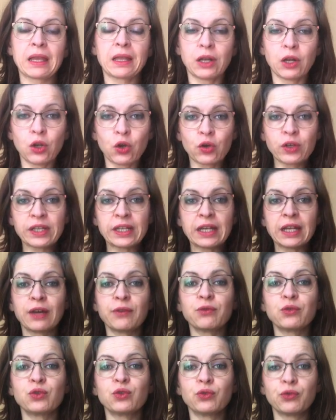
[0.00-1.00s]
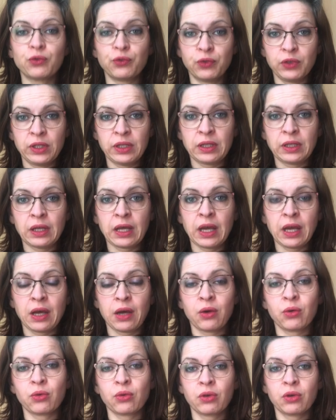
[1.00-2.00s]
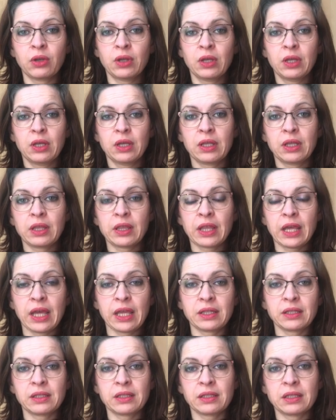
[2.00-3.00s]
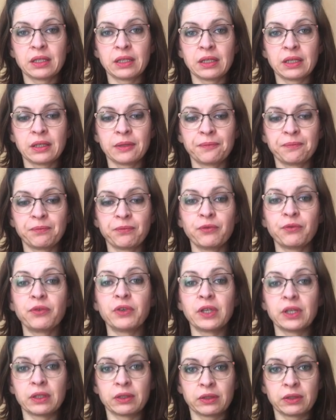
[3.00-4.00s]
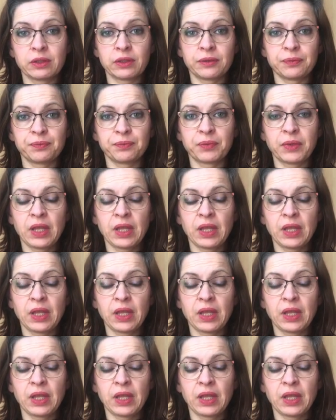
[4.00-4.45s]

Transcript: long enough to feel how that feels.